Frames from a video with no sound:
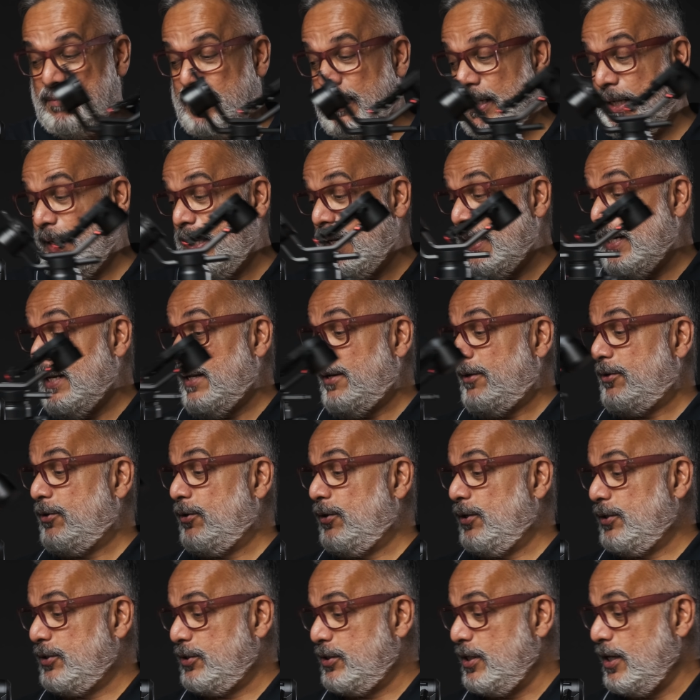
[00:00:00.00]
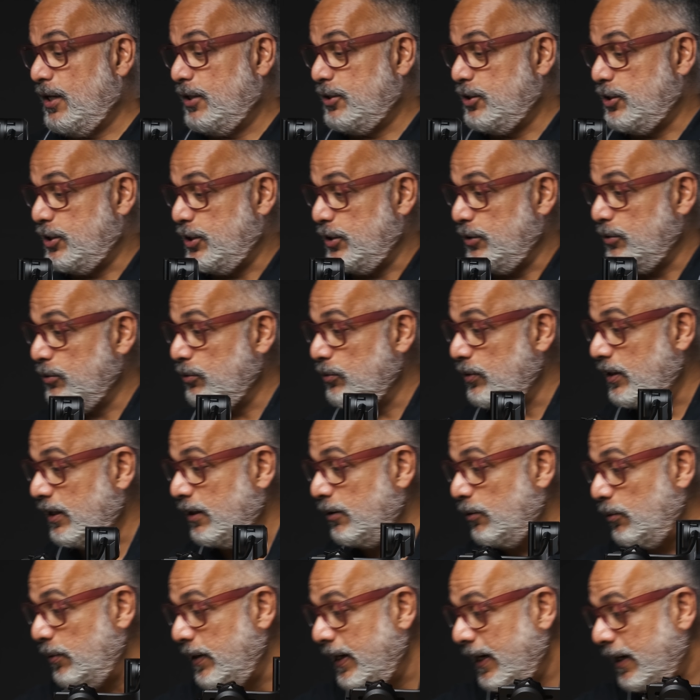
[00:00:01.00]
the AirCross 2
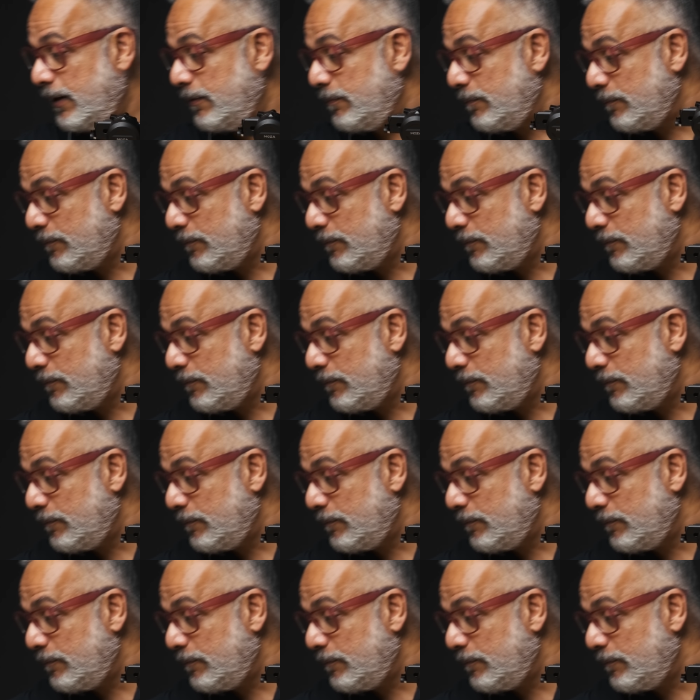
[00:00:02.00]
away.